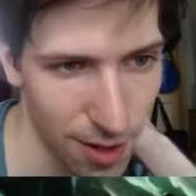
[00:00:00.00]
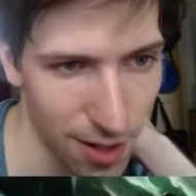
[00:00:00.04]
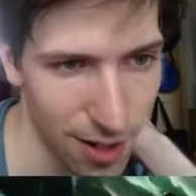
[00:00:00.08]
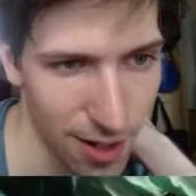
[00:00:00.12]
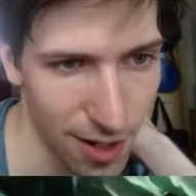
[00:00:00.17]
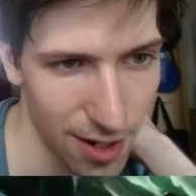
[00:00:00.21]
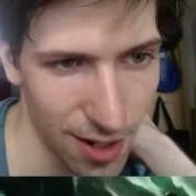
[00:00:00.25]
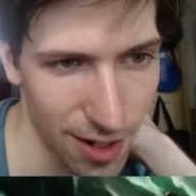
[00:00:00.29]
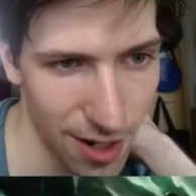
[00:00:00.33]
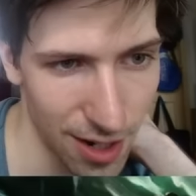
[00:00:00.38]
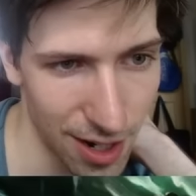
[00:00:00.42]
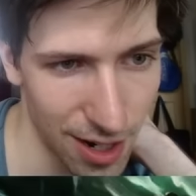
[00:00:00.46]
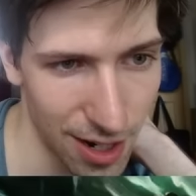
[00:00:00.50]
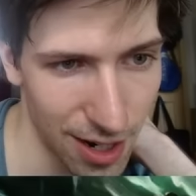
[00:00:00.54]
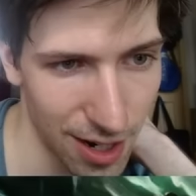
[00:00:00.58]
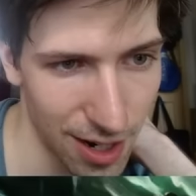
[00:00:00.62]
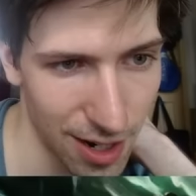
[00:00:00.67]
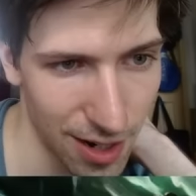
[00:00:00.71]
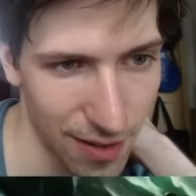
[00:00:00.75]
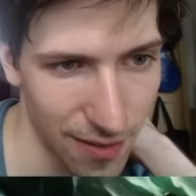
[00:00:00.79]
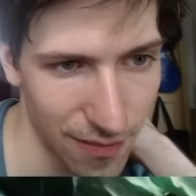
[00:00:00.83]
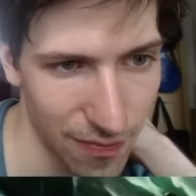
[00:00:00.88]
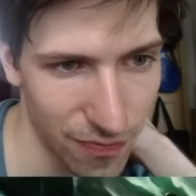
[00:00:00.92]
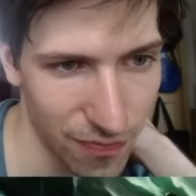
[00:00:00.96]

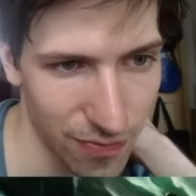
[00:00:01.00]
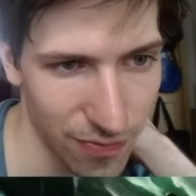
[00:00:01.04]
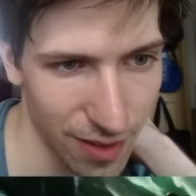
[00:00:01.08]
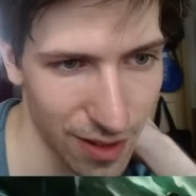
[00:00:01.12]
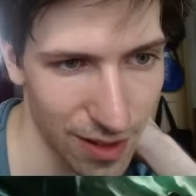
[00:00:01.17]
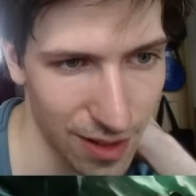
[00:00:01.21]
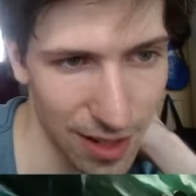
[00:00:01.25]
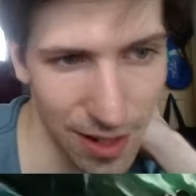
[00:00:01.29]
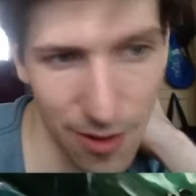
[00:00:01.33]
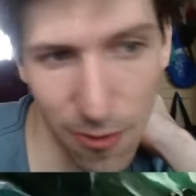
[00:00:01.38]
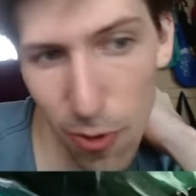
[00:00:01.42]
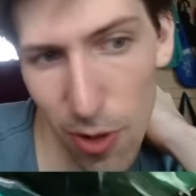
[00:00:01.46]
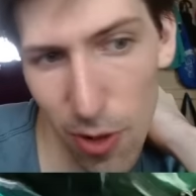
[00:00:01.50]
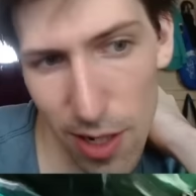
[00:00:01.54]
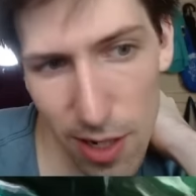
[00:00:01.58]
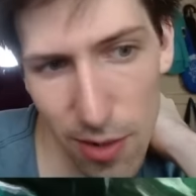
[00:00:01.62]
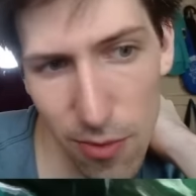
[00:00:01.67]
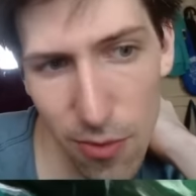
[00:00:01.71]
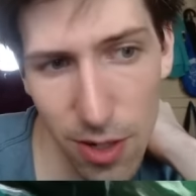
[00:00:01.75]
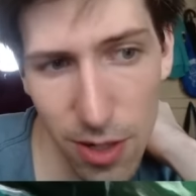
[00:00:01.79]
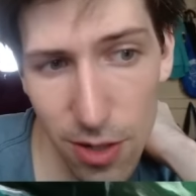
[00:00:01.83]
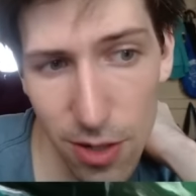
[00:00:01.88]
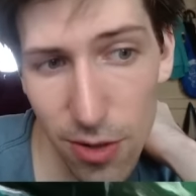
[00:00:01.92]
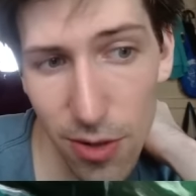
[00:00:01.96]
Like, what can
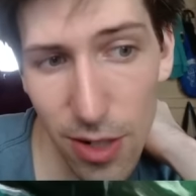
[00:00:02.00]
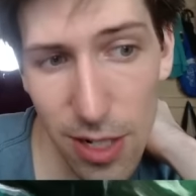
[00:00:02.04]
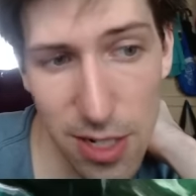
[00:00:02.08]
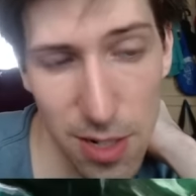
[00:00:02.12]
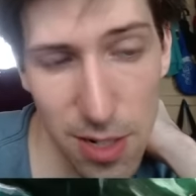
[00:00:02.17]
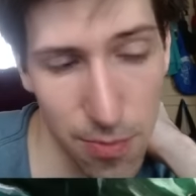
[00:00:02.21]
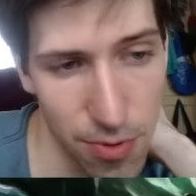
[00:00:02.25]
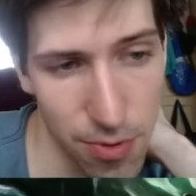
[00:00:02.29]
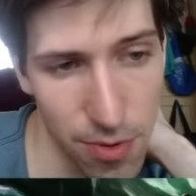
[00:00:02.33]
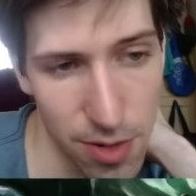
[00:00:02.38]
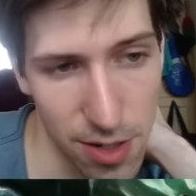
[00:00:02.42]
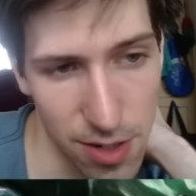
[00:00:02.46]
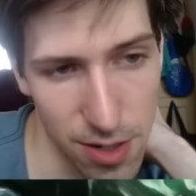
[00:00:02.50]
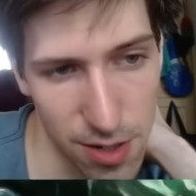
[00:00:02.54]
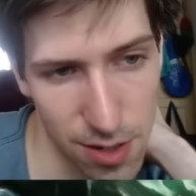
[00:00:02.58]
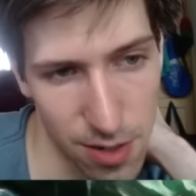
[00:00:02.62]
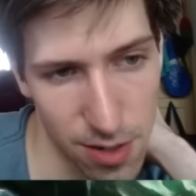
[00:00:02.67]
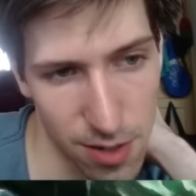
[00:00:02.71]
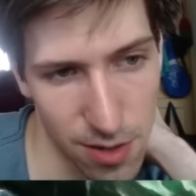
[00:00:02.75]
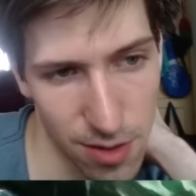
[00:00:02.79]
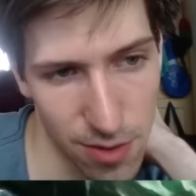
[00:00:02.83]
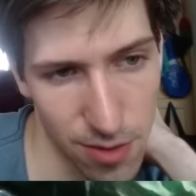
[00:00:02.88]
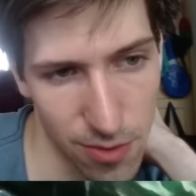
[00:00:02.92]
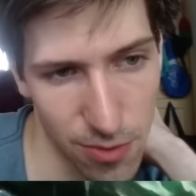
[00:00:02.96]
we do as a Priest
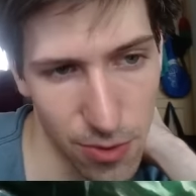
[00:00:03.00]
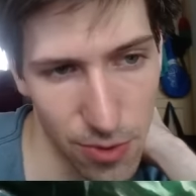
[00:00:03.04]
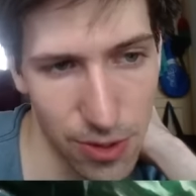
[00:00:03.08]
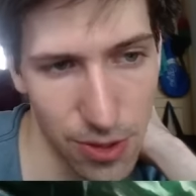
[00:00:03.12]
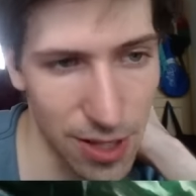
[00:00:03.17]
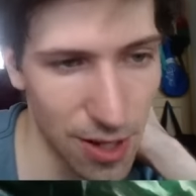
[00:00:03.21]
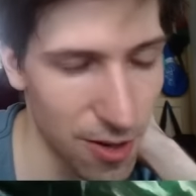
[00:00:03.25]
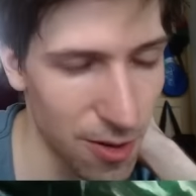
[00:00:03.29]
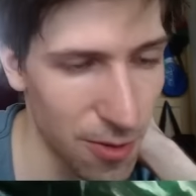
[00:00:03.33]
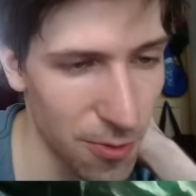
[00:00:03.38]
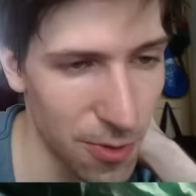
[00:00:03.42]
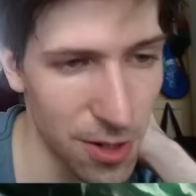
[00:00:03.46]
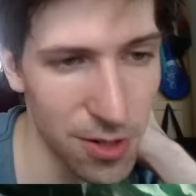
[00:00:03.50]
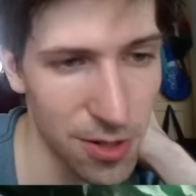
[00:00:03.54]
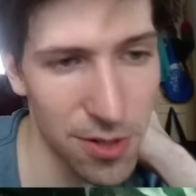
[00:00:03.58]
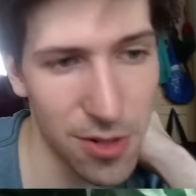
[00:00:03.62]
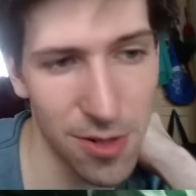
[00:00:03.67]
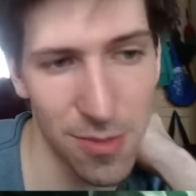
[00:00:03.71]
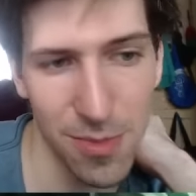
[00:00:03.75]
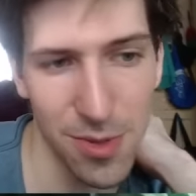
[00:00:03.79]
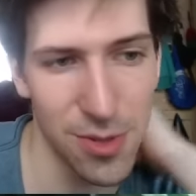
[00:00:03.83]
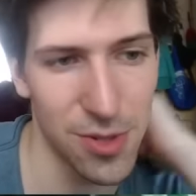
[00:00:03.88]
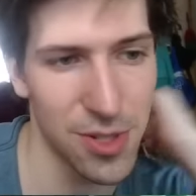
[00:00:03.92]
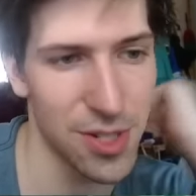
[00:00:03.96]
with our 1/2
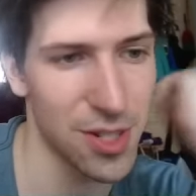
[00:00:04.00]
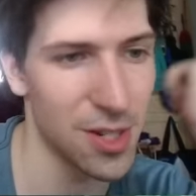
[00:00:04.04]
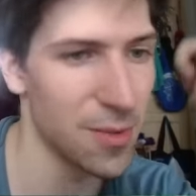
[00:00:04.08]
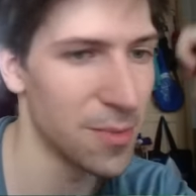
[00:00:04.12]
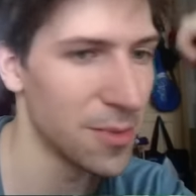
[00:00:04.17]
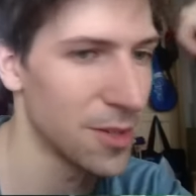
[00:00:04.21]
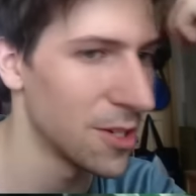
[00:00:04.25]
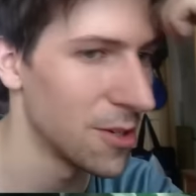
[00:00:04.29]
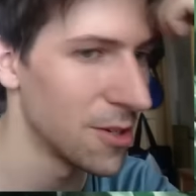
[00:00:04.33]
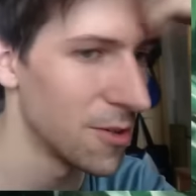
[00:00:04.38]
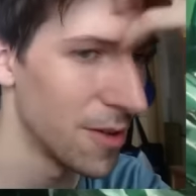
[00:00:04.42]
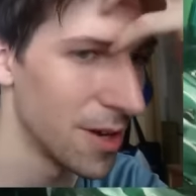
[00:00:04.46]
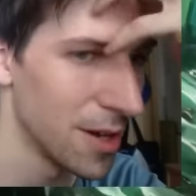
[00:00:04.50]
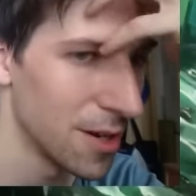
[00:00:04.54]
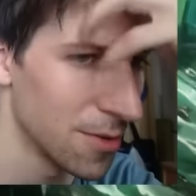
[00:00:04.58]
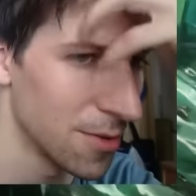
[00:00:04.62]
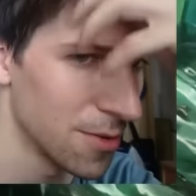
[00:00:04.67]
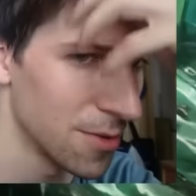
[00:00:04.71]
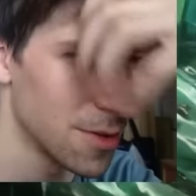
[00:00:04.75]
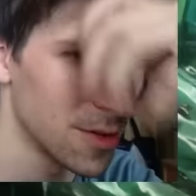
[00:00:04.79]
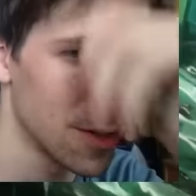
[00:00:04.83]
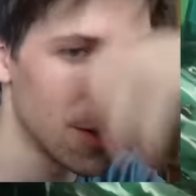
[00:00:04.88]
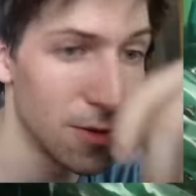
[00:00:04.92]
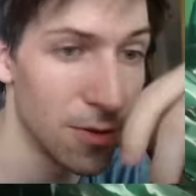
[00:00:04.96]
Museum Curator
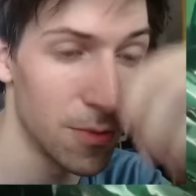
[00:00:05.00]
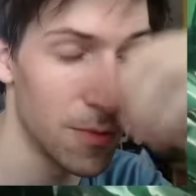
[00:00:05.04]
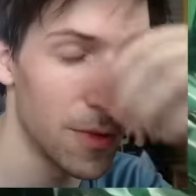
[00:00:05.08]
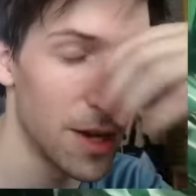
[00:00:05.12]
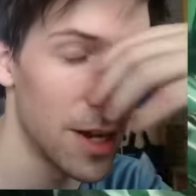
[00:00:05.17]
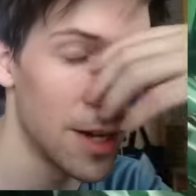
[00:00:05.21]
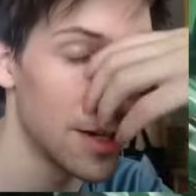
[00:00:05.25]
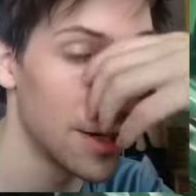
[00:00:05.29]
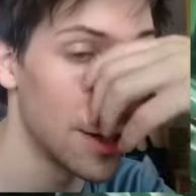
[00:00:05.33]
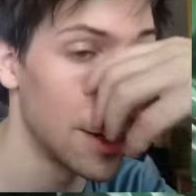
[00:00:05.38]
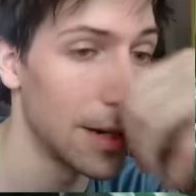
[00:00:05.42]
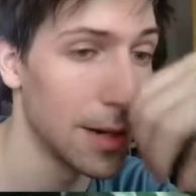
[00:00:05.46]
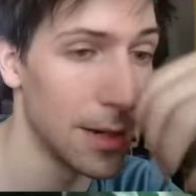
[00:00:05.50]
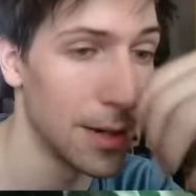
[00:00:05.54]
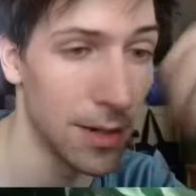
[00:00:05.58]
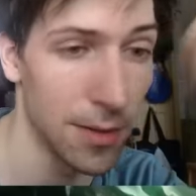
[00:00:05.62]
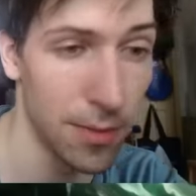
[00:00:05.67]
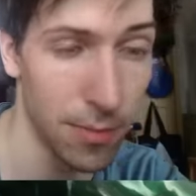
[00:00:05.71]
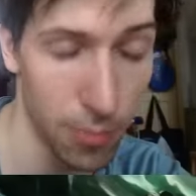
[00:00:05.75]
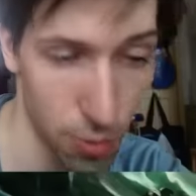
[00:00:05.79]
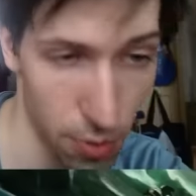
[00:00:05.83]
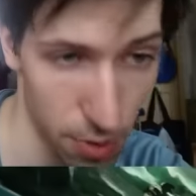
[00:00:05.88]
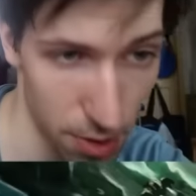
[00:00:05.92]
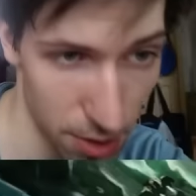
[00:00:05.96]
to maintain the
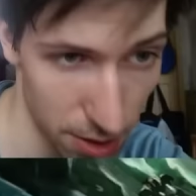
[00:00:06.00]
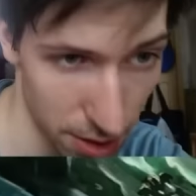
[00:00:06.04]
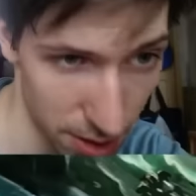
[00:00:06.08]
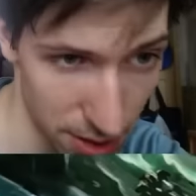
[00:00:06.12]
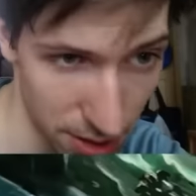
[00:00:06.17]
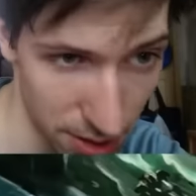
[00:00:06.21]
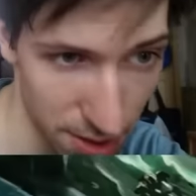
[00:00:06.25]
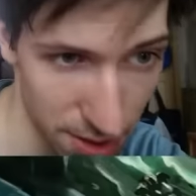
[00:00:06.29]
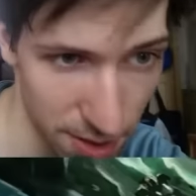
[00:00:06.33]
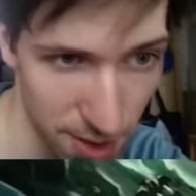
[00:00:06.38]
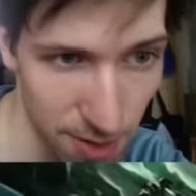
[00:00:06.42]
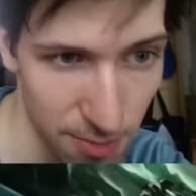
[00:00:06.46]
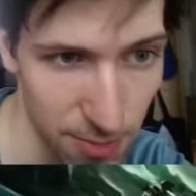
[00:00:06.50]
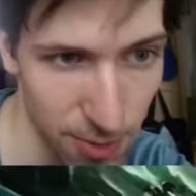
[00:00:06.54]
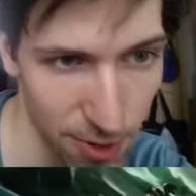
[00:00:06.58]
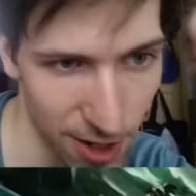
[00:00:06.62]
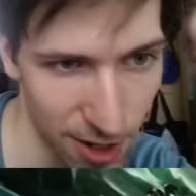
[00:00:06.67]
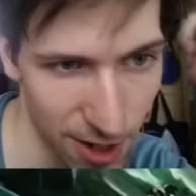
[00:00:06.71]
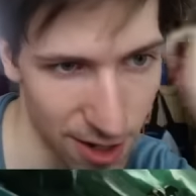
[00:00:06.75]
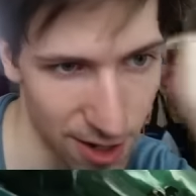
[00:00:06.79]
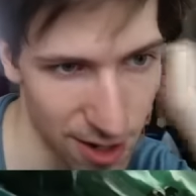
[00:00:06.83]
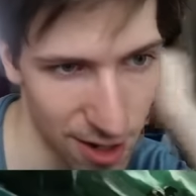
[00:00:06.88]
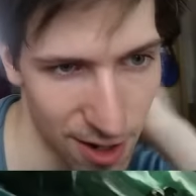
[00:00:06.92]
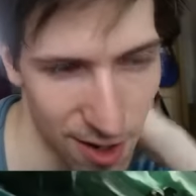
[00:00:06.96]
board against a tempo
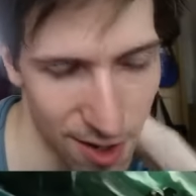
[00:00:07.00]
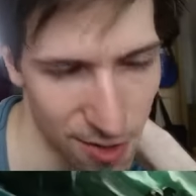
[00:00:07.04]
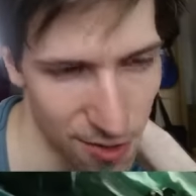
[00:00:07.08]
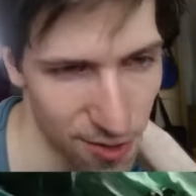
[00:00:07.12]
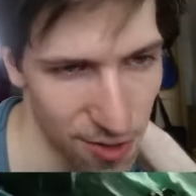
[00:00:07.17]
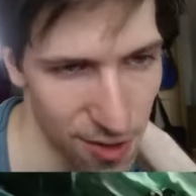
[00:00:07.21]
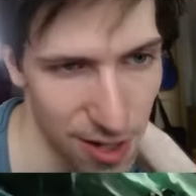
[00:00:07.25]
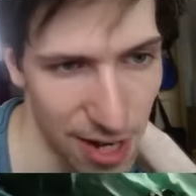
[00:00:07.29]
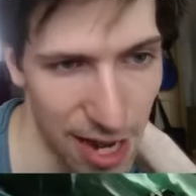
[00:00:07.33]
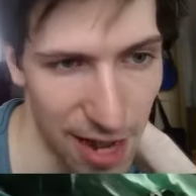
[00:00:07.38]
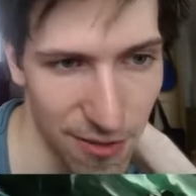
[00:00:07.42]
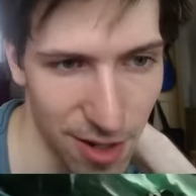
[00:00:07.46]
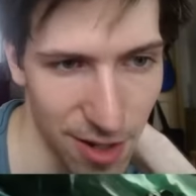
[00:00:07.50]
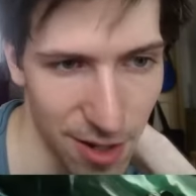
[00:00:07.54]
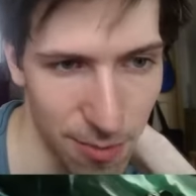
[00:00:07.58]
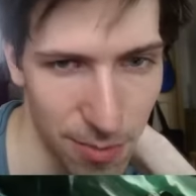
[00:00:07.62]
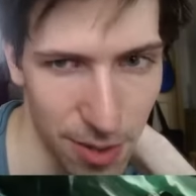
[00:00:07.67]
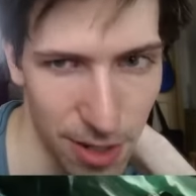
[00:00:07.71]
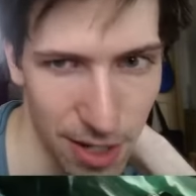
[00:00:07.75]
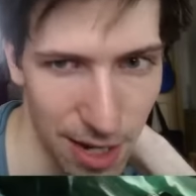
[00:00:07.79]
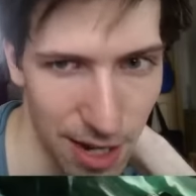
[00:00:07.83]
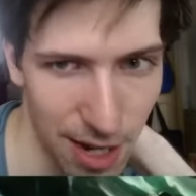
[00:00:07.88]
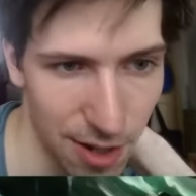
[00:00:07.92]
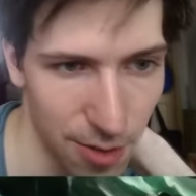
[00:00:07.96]
deck, other than having a
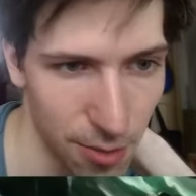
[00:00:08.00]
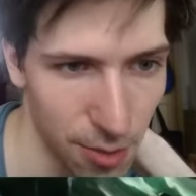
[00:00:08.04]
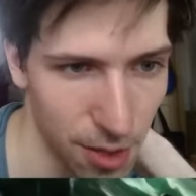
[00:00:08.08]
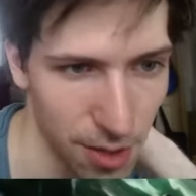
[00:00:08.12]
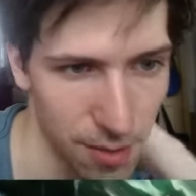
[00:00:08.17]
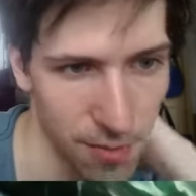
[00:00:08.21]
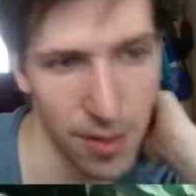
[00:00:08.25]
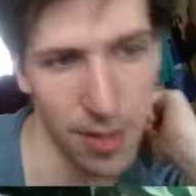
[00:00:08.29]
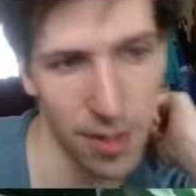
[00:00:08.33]
big AoE?